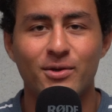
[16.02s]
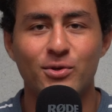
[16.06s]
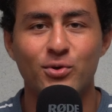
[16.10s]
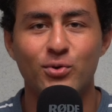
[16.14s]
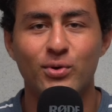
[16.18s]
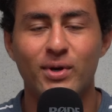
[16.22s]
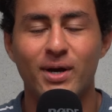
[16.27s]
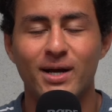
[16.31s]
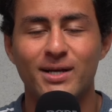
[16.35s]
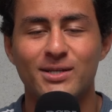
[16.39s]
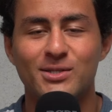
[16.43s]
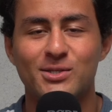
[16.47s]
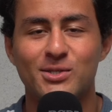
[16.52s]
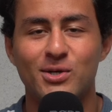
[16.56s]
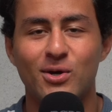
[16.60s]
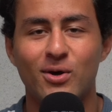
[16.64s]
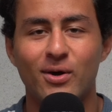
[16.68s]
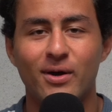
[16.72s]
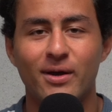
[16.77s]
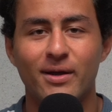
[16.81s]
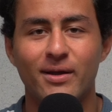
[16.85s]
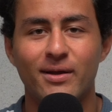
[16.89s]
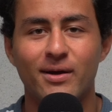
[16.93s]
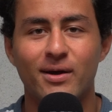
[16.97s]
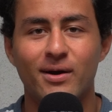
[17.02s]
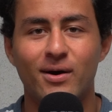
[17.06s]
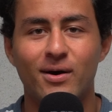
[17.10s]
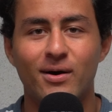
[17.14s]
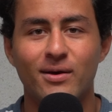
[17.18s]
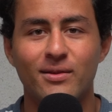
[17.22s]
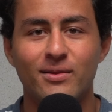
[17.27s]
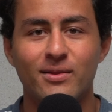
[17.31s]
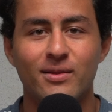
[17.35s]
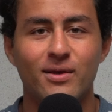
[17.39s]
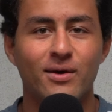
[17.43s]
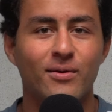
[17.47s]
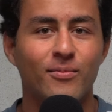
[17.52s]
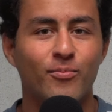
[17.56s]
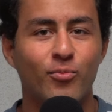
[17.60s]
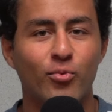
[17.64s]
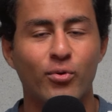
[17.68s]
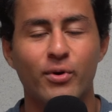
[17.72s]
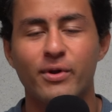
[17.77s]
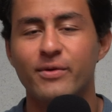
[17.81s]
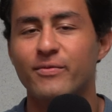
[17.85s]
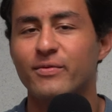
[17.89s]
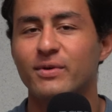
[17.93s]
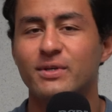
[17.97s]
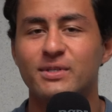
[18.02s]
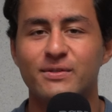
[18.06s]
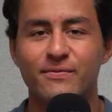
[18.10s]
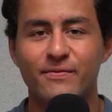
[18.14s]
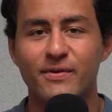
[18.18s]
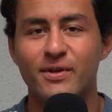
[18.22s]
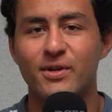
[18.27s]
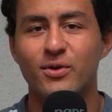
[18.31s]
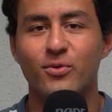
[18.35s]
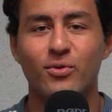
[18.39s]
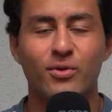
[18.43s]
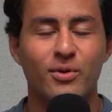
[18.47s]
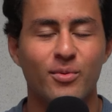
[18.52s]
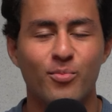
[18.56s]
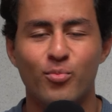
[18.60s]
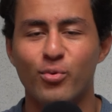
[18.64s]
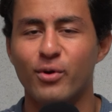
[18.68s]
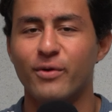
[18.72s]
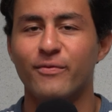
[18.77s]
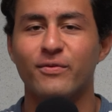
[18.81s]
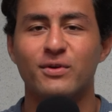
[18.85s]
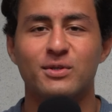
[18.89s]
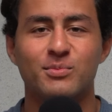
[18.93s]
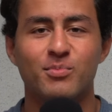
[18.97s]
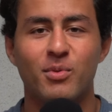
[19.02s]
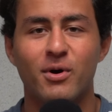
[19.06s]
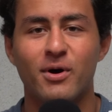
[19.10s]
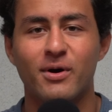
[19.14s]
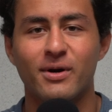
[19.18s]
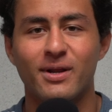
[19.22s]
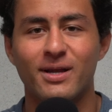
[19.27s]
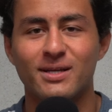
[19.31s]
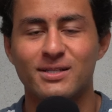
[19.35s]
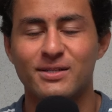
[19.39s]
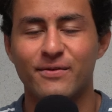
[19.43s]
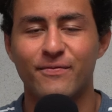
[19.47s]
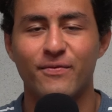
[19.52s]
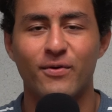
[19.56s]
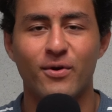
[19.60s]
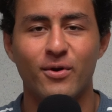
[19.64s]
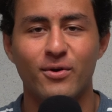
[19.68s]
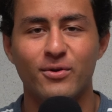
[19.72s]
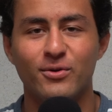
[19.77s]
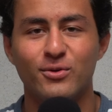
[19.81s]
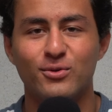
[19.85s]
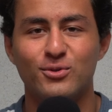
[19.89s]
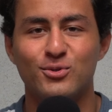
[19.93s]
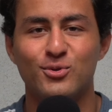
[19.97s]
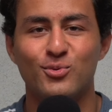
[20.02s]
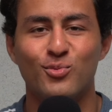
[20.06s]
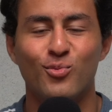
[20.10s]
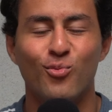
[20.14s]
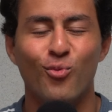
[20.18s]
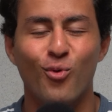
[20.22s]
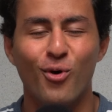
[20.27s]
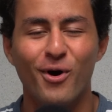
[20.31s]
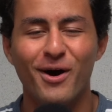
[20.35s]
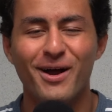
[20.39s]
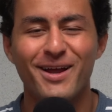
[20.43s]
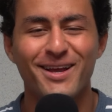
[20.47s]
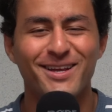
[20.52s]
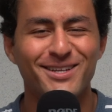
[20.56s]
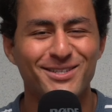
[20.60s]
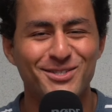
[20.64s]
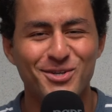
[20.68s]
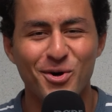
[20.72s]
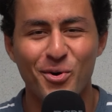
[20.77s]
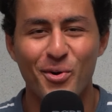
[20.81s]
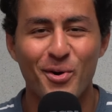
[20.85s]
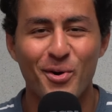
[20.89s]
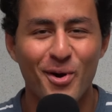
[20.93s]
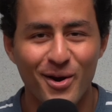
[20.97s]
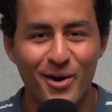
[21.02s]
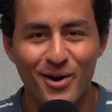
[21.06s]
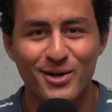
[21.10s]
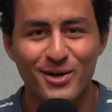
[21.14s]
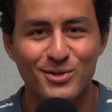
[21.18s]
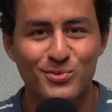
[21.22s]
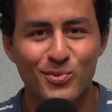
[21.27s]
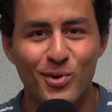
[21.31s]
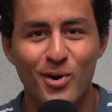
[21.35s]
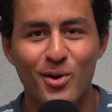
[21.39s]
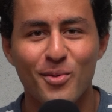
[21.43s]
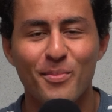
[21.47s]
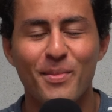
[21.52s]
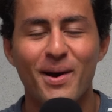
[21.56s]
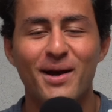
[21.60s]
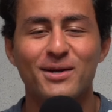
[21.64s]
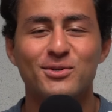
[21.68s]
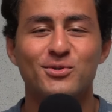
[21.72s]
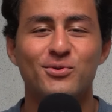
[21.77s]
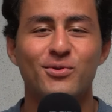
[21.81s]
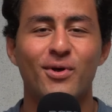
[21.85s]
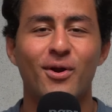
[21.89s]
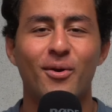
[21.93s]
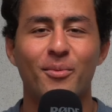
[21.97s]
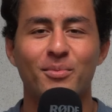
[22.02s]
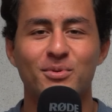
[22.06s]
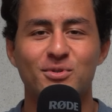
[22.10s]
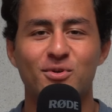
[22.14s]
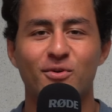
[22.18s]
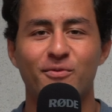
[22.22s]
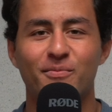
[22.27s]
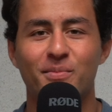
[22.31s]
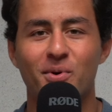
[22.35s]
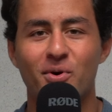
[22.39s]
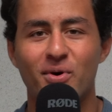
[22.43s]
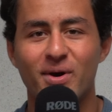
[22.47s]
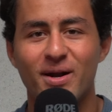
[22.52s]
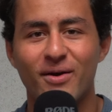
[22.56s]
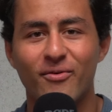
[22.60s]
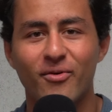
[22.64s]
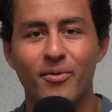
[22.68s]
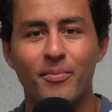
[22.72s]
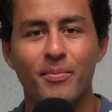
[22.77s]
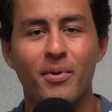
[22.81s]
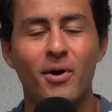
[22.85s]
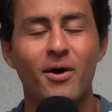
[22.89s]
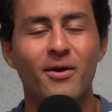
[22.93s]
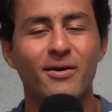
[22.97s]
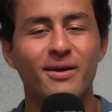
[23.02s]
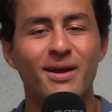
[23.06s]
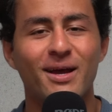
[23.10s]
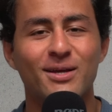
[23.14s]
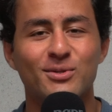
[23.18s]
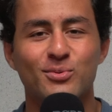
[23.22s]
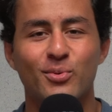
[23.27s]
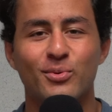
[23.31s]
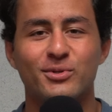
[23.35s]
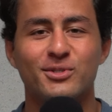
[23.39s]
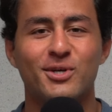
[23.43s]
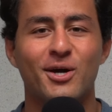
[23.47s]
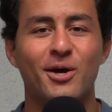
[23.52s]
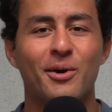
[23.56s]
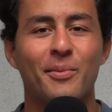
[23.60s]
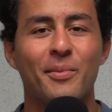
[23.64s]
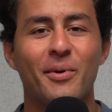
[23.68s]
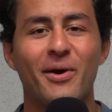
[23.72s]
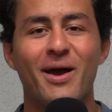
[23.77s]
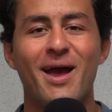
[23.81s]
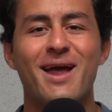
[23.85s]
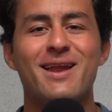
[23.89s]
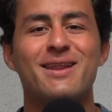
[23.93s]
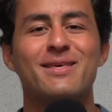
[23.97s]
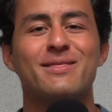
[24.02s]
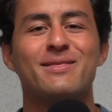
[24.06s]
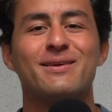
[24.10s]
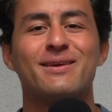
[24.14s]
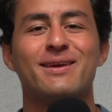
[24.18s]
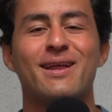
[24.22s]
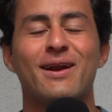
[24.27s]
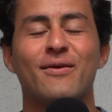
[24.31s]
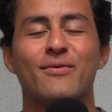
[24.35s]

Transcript: You guys saw it on the previous video or the previous podcast if you're on YouTube. What is going on, guys? Welcome back to another episode of Bogan Ever Podcast where we talk about anything and